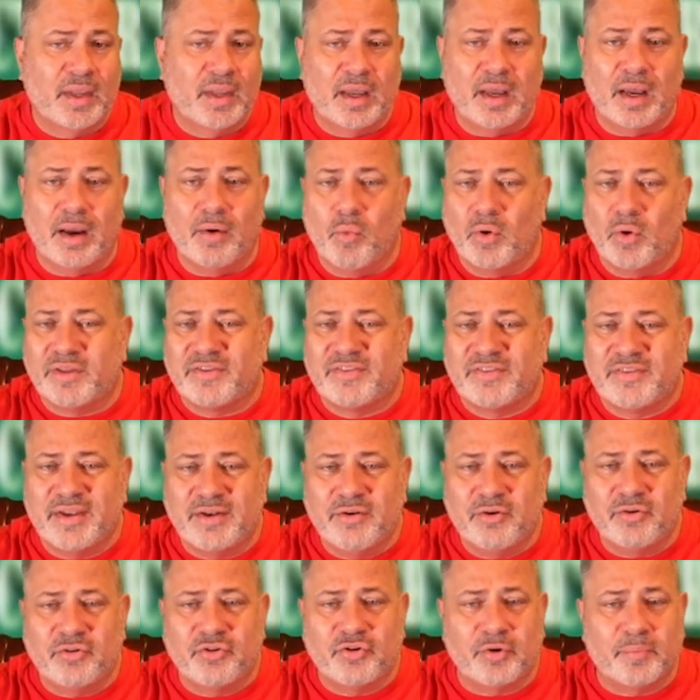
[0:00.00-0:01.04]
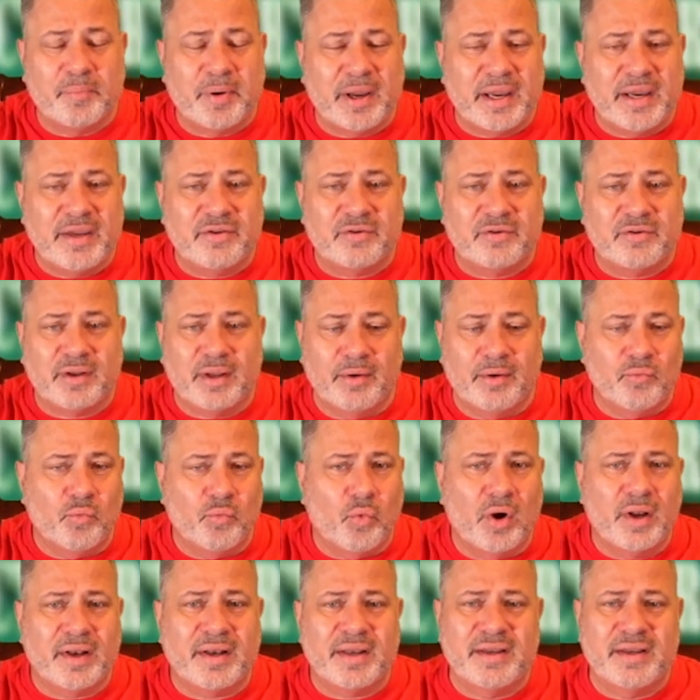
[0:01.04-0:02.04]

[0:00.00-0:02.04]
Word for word: Uh, what's signature-based and what